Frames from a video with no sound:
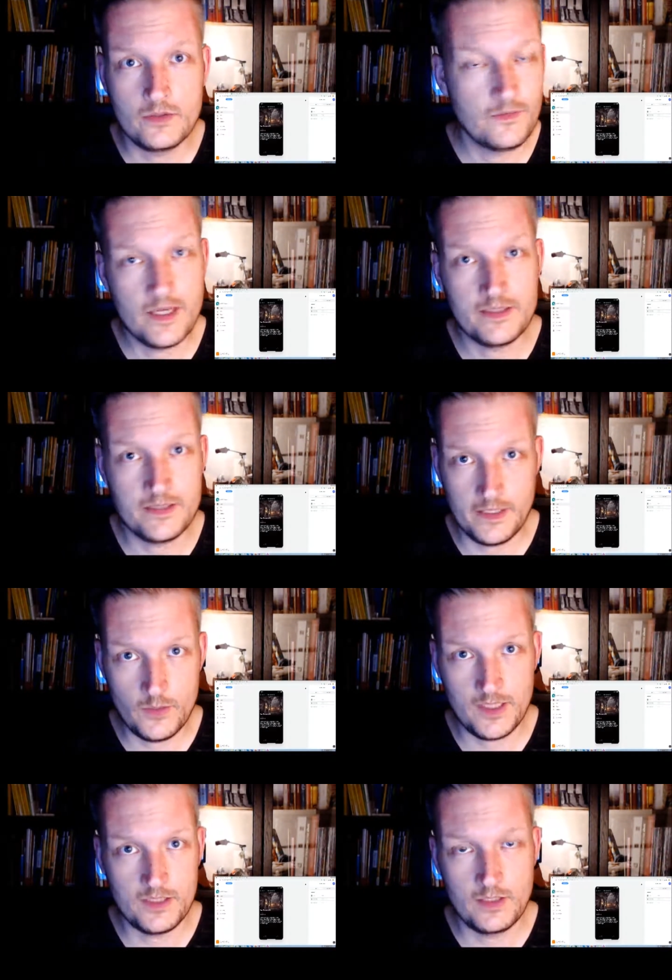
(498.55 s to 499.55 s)
If there's any
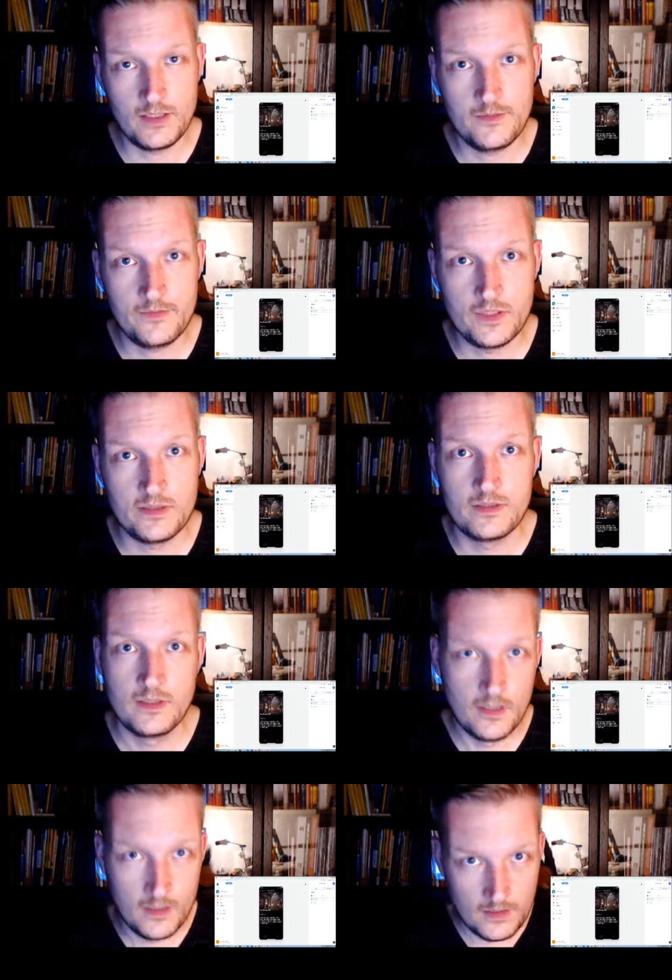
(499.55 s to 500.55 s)
question left, just
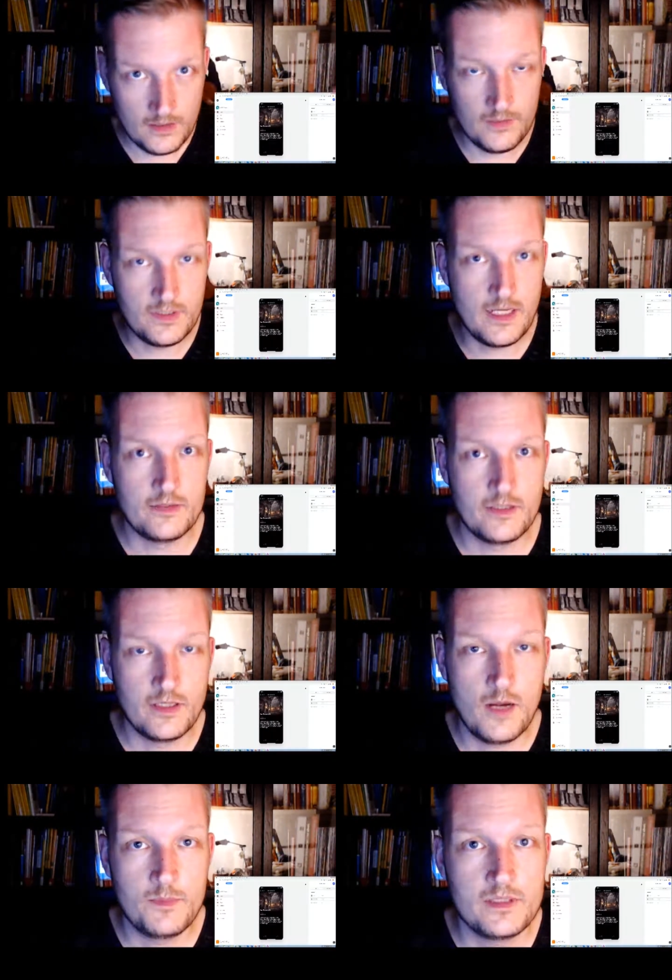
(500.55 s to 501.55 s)
leave it down in the
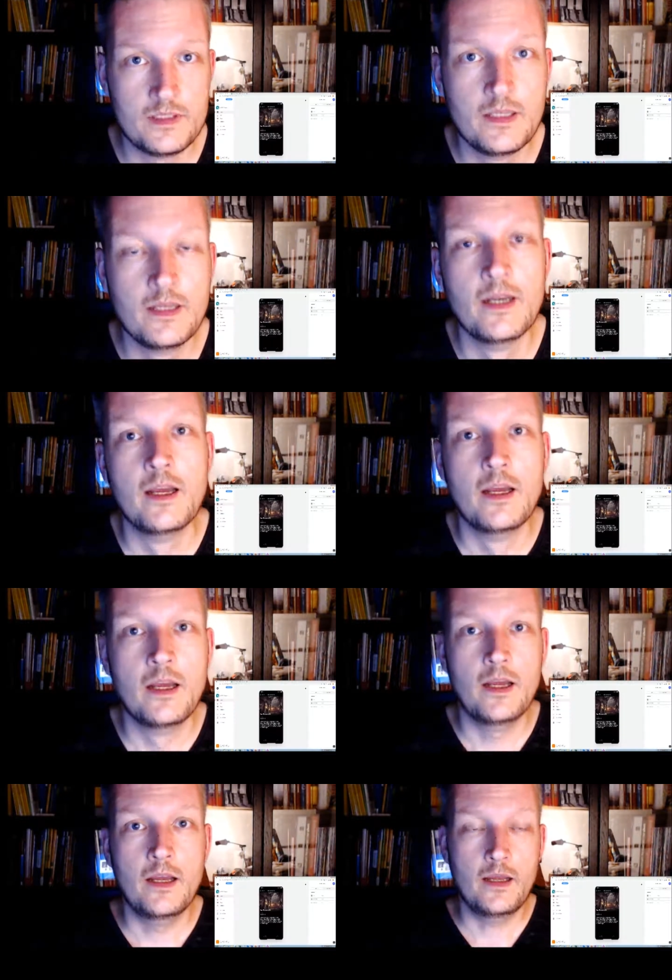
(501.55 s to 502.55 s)
comments.
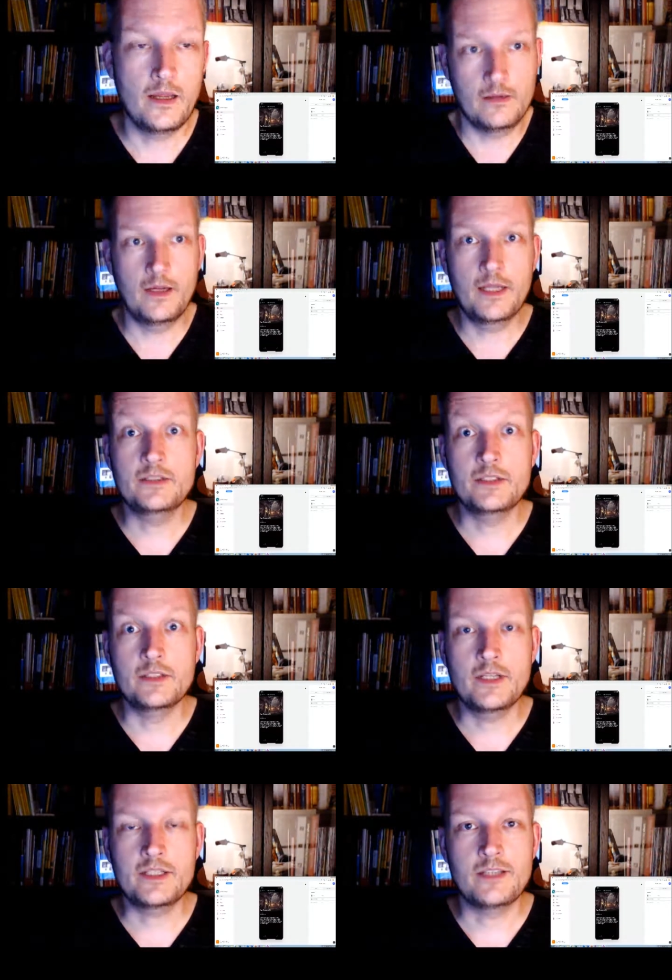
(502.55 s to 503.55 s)
And see you
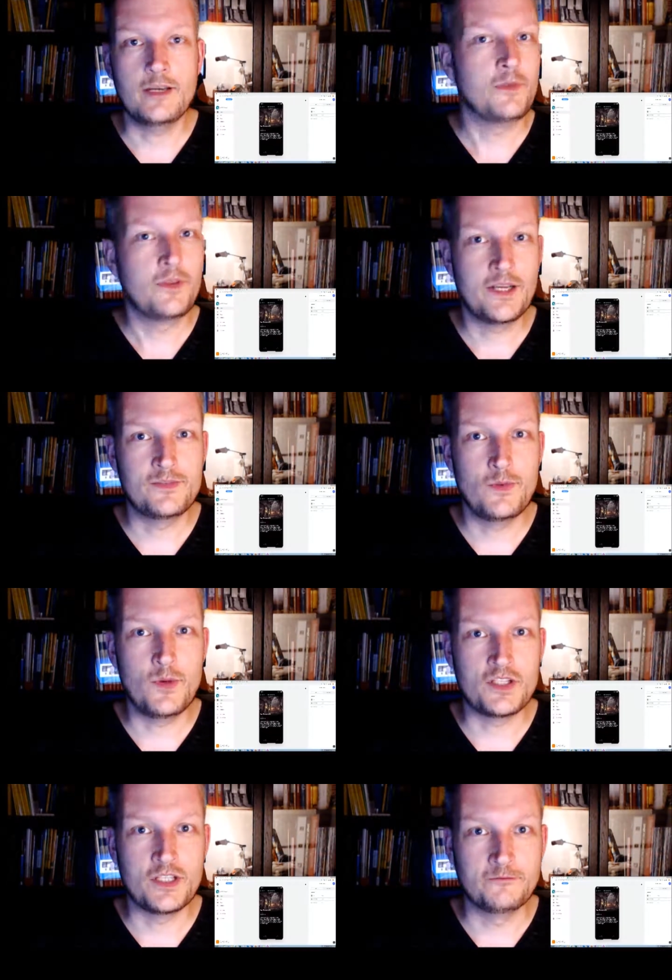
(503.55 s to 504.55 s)
next time. Thanks for watching.